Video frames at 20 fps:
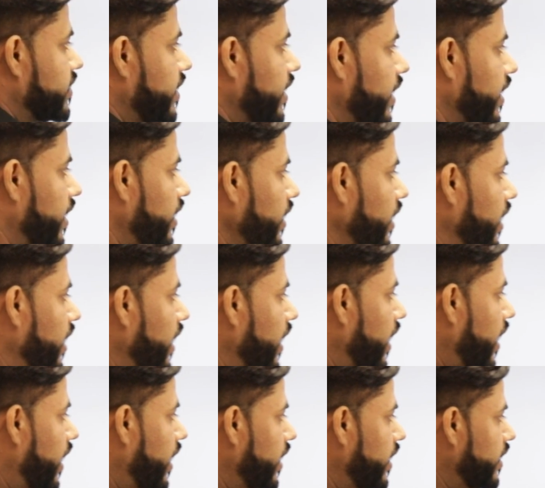scale and
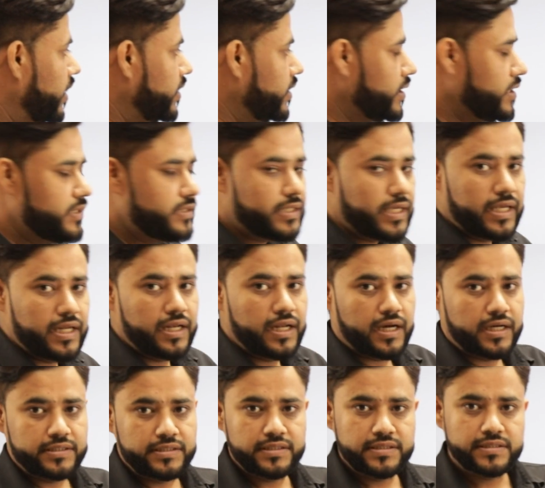another is
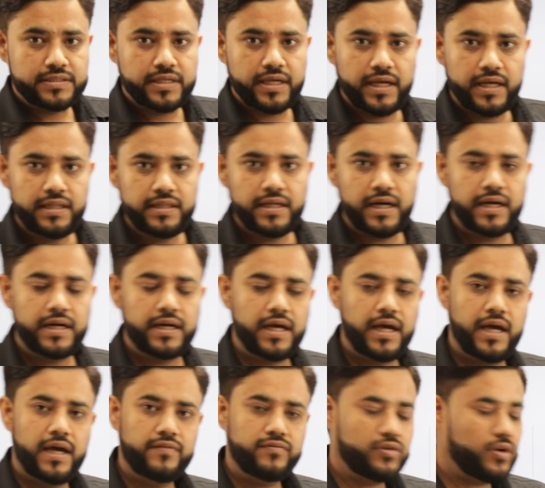enlarging scale that
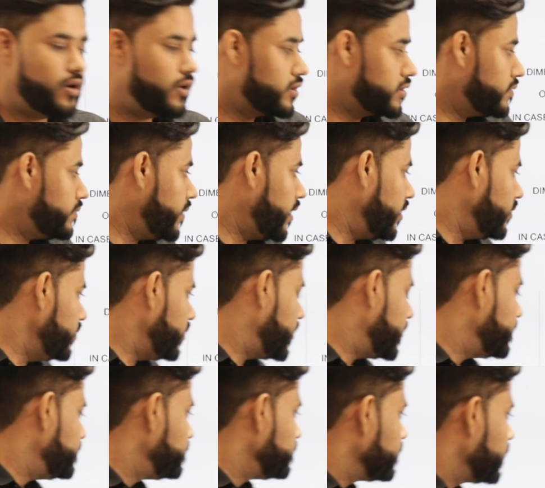I have talked
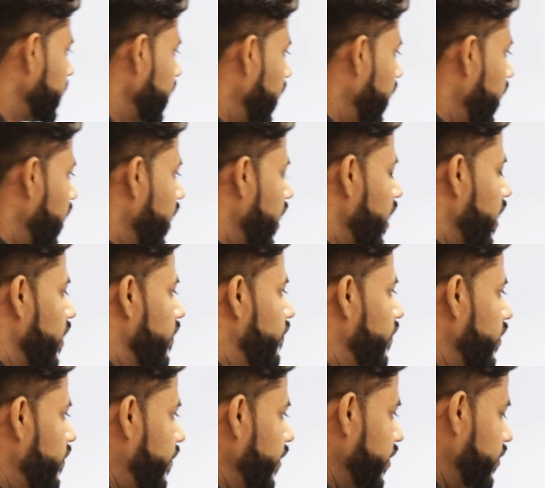about.
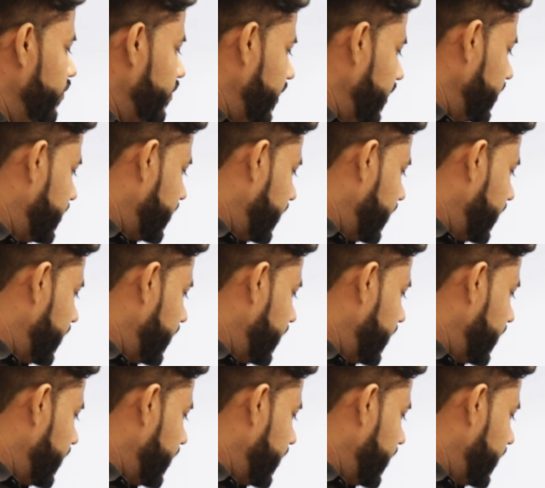We would be using